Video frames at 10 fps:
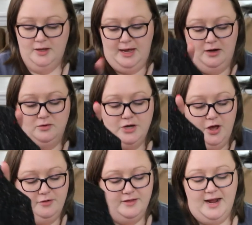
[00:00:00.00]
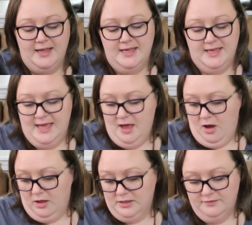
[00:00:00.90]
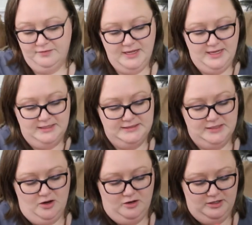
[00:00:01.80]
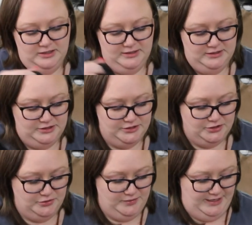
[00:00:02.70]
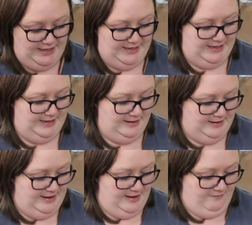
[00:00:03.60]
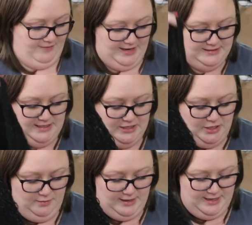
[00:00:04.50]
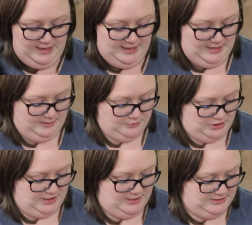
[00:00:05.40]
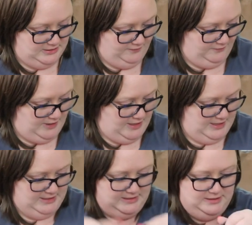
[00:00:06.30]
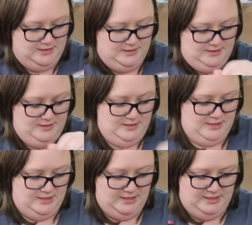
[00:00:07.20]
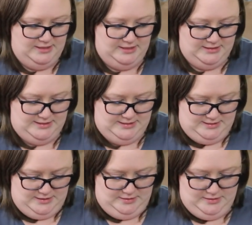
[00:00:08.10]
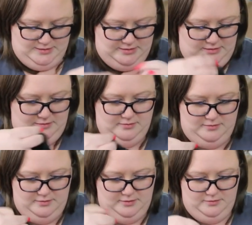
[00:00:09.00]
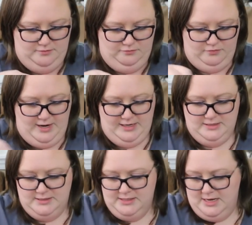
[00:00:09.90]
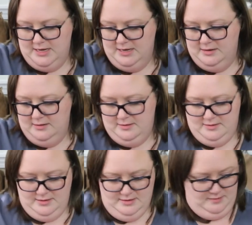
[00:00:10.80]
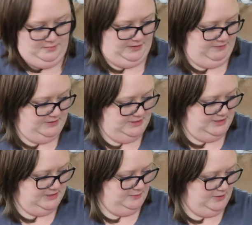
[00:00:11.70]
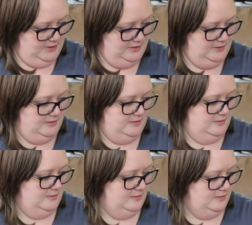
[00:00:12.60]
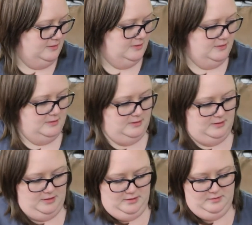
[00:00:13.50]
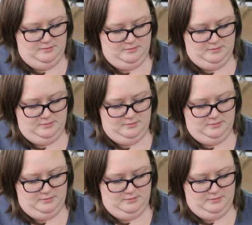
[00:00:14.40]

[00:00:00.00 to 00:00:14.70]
I don't know that I can get all of this on screen fact, I know I can't. And I'm trying to find this the right side. What is this one? No.